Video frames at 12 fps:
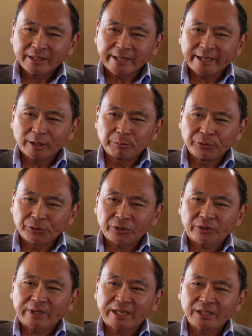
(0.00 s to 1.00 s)
They had a
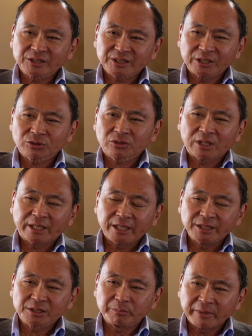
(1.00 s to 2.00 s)
bureaucratic,
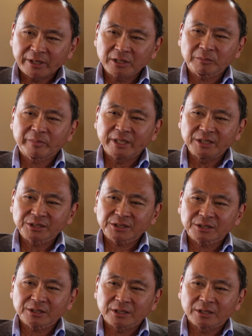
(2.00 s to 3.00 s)
centralized,
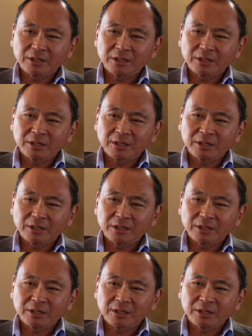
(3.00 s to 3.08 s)
merit-based